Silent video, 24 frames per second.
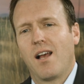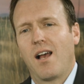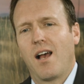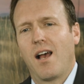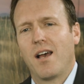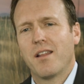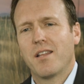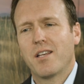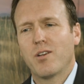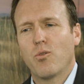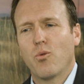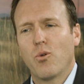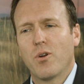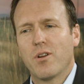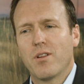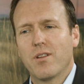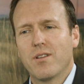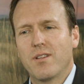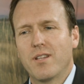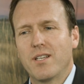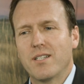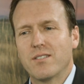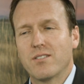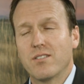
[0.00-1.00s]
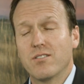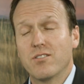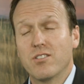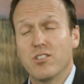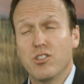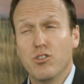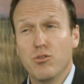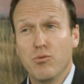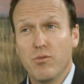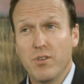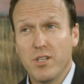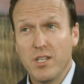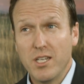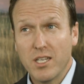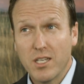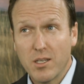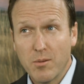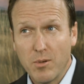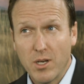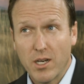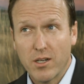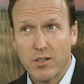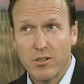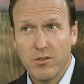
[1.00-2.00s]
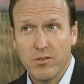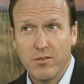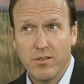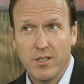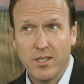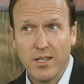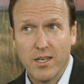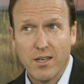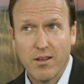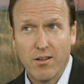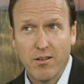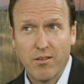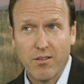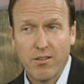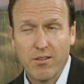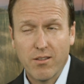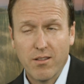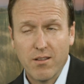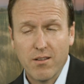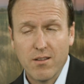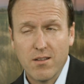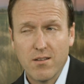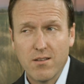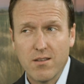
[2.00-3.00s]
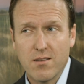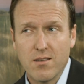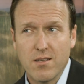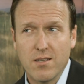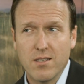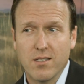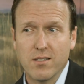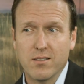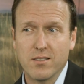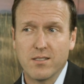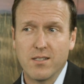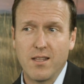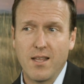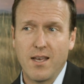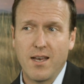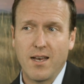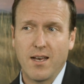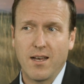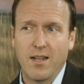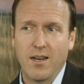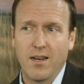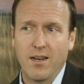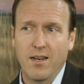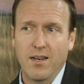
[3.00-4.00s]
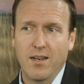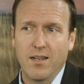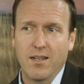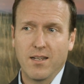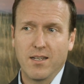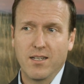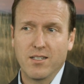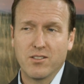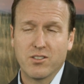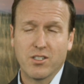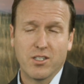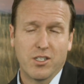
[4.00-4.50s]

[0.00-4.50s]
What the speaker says: I think one of the things that's unique about Kootenai Health is that it's a